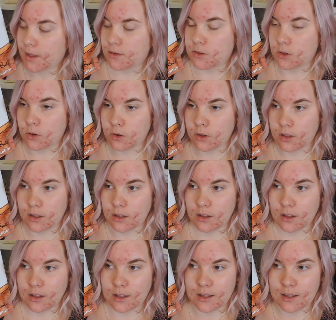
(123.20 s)
Dog
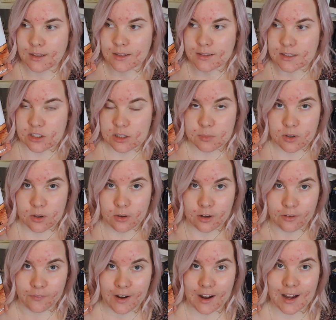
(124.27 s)
is a sheepdog
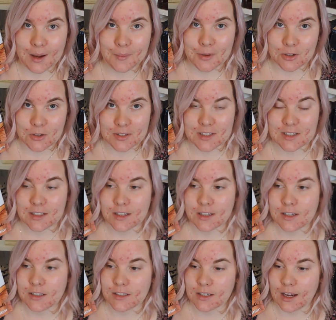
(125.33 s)
on a farm in New
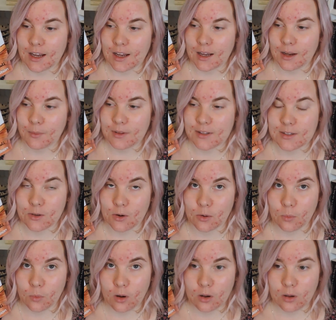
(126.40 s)
Zealand with his
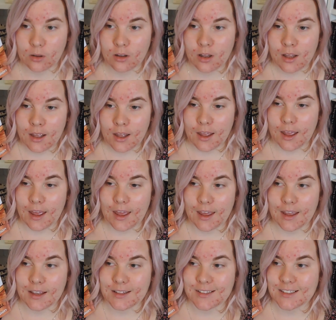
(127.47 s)
own wool
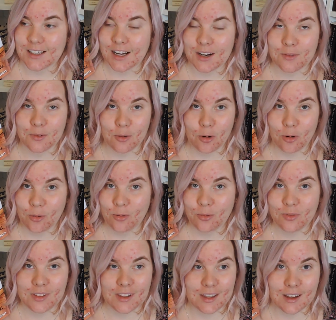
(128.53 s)
and kind of
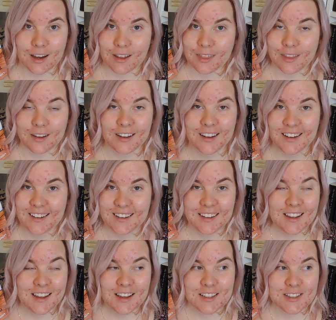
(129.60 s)
all the other
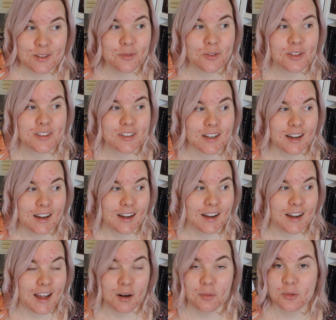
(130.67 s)
different
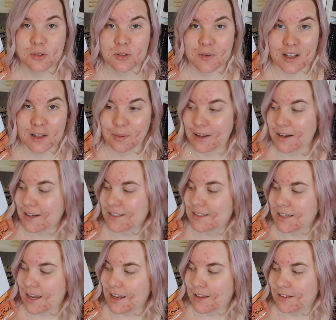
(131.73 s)
animals around the place
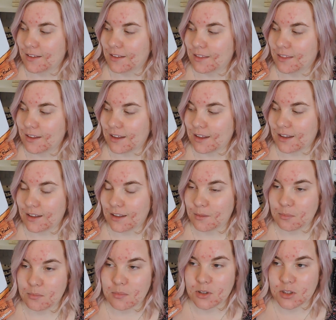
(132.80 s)
and the
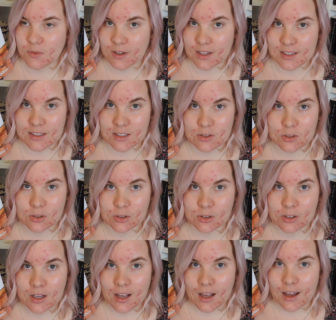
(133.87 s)
mischief he gets into.